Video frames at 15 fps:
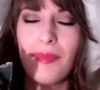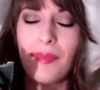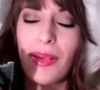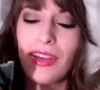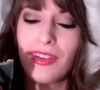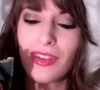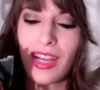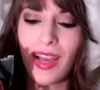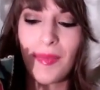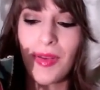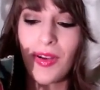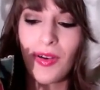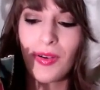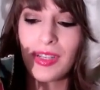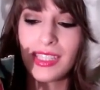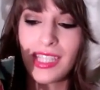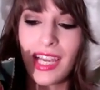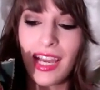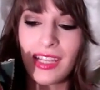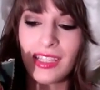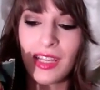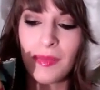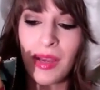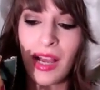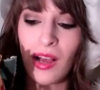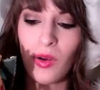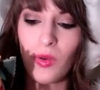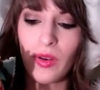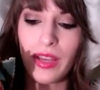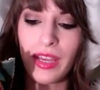My grandma always had them
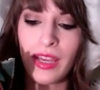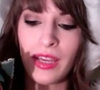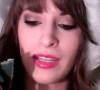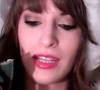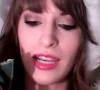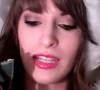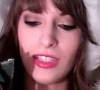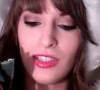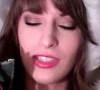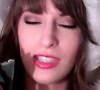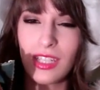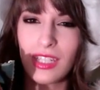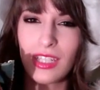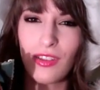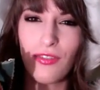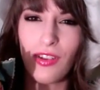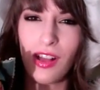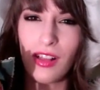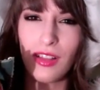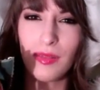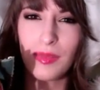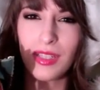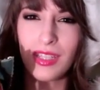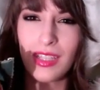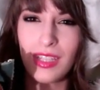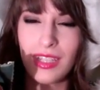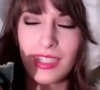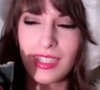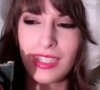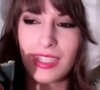out, and I just like developed
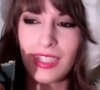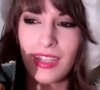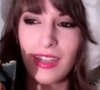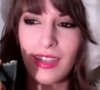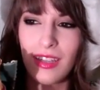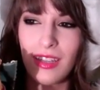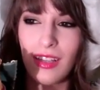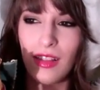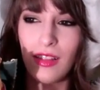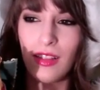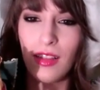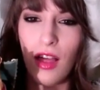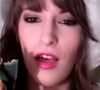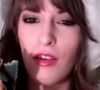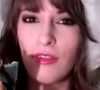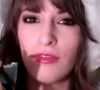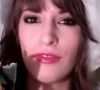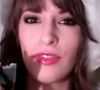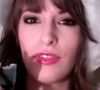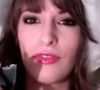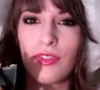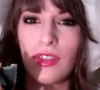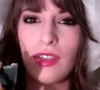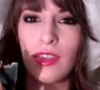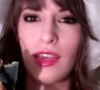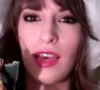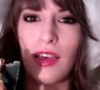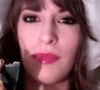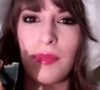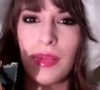this love for
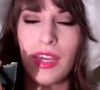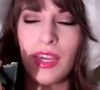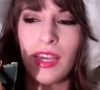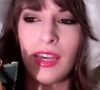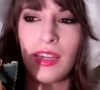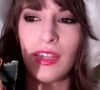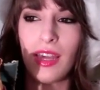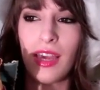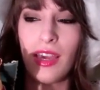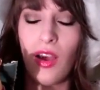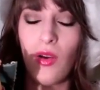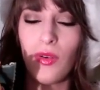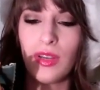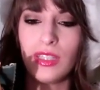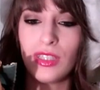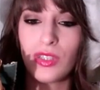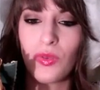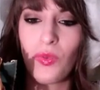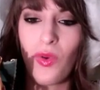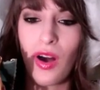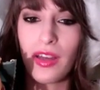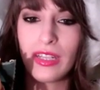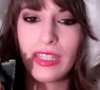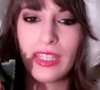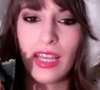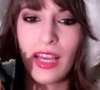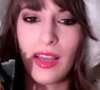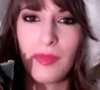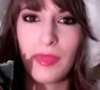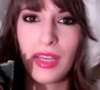them, and I always wanted
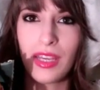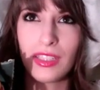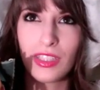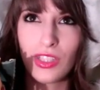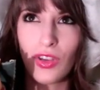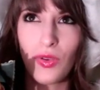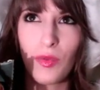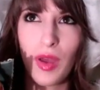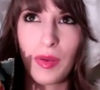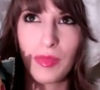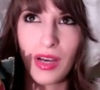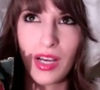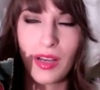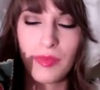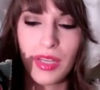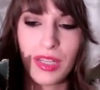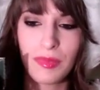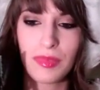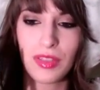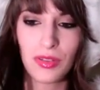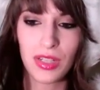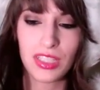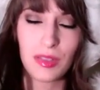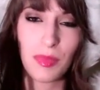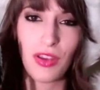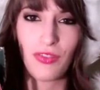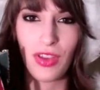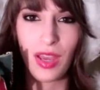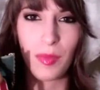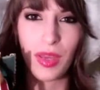them, and so my mom and the rest of my
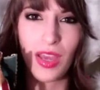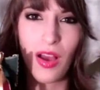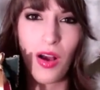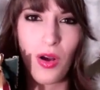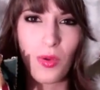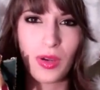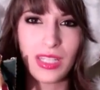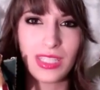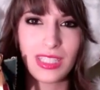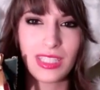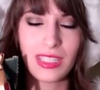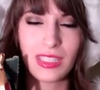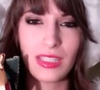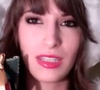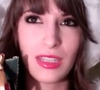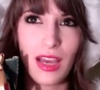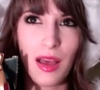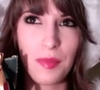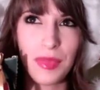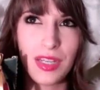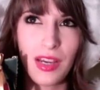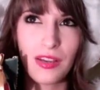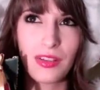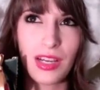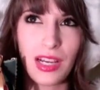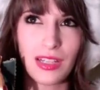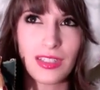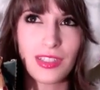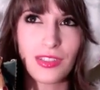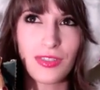family always got me
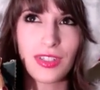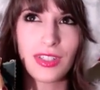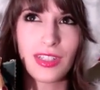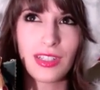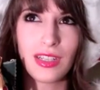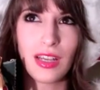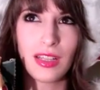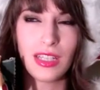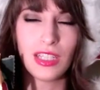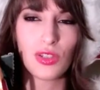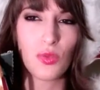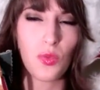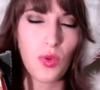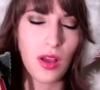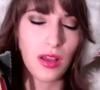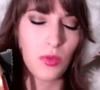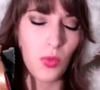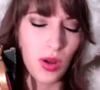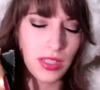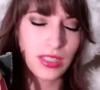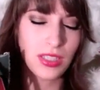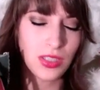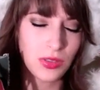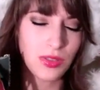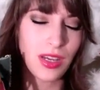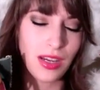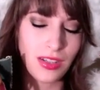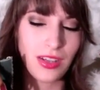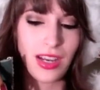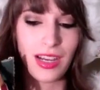nutcrackers, for at least one new
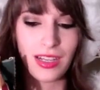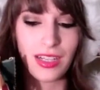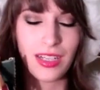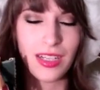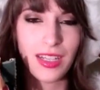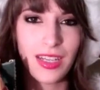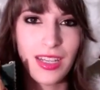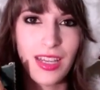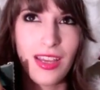nutcracker